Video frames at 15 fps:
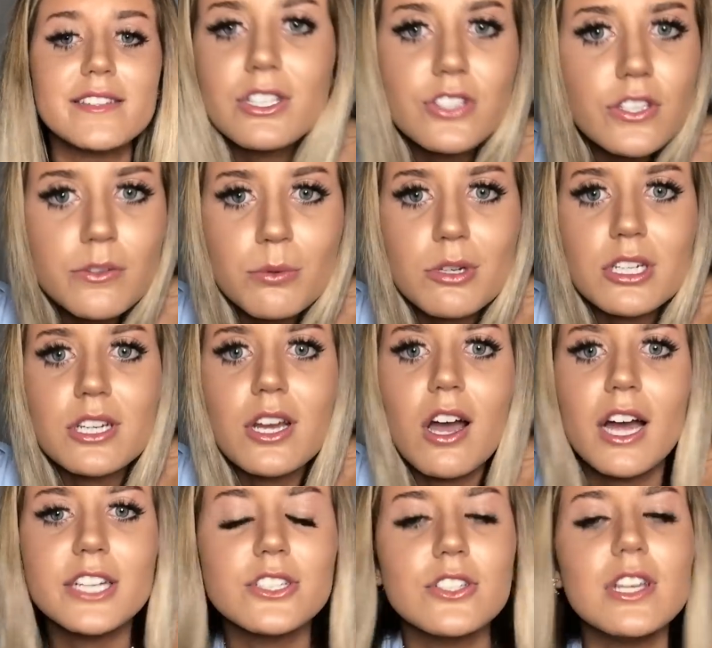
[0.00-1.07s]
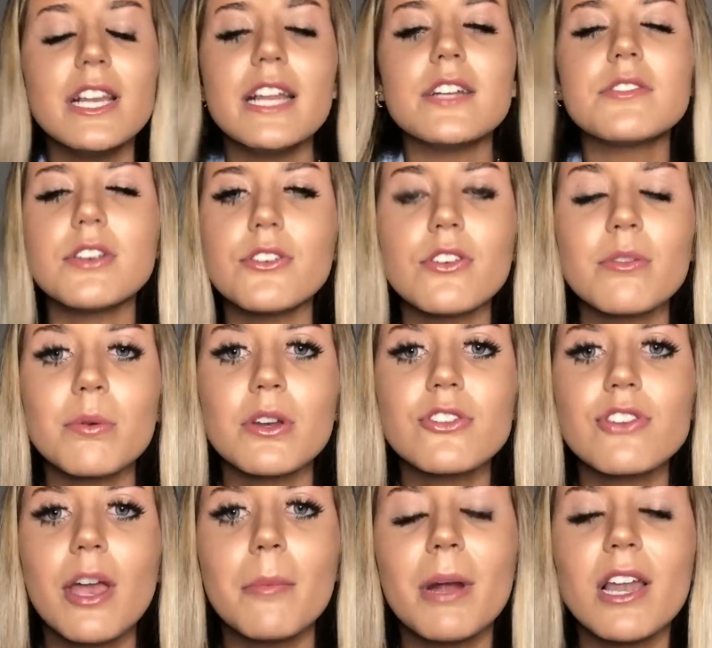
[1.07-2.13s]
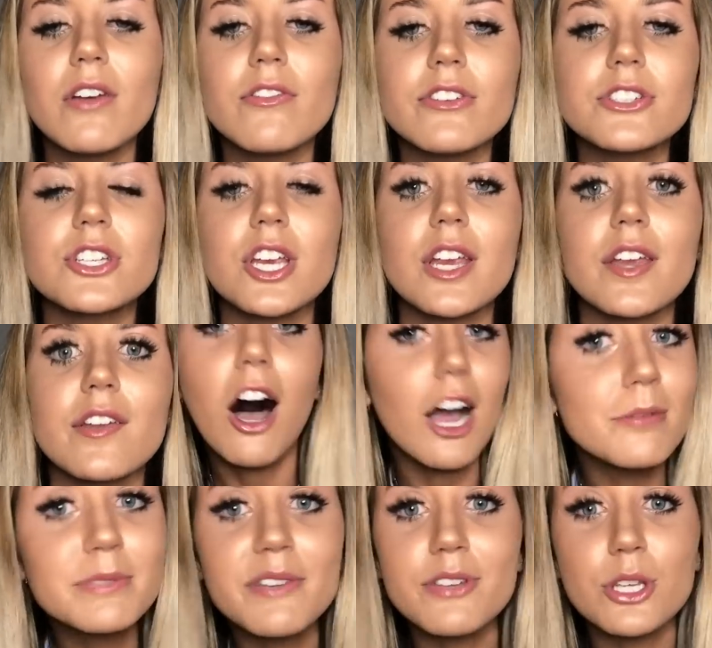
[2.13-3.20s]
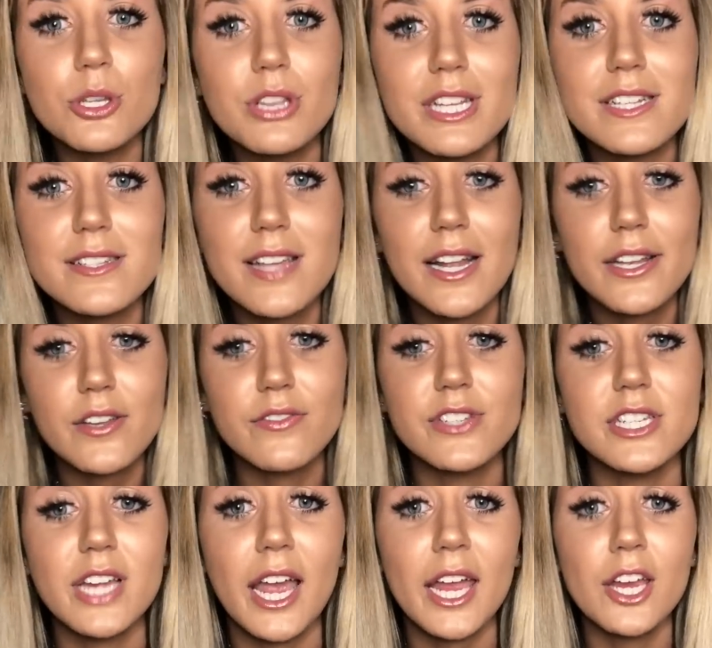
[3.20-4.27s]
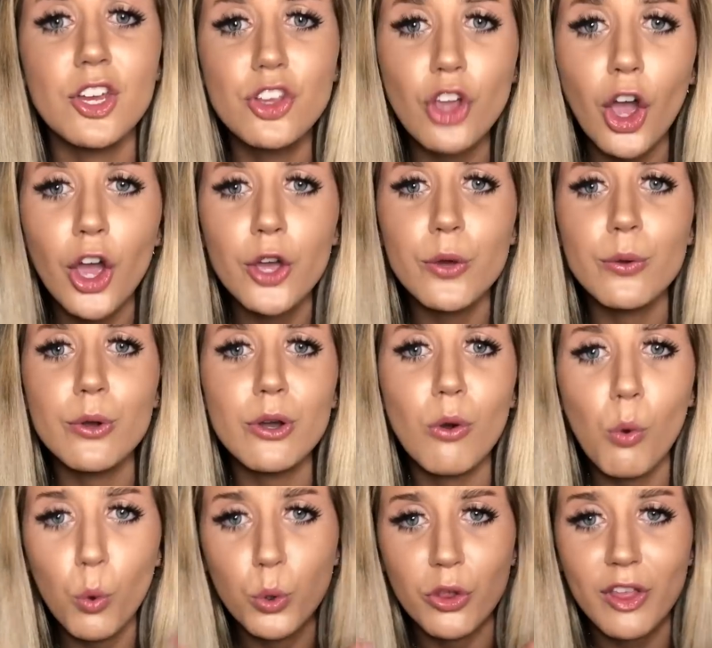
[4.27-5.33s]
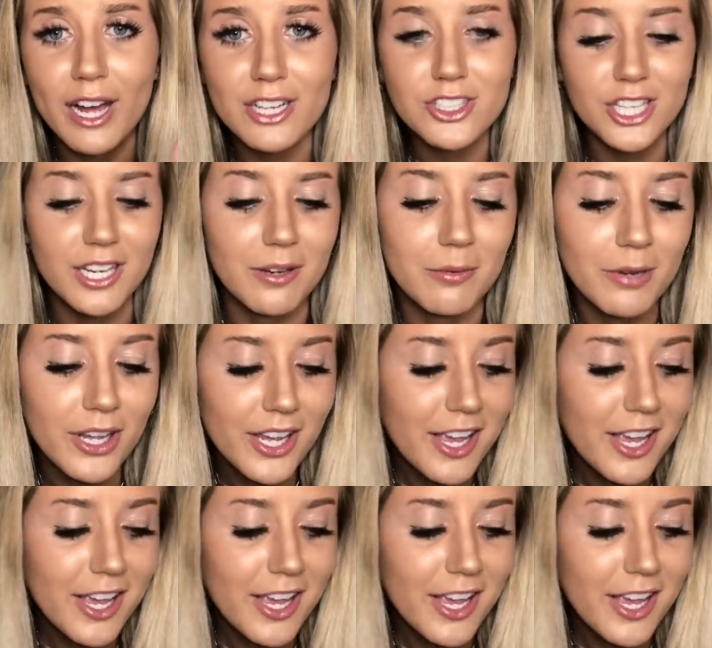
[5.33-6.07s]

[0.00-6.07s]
I just wanna, I literally just wanna share my love for Shein. I'm giving you the incentive today. Go order that Shein.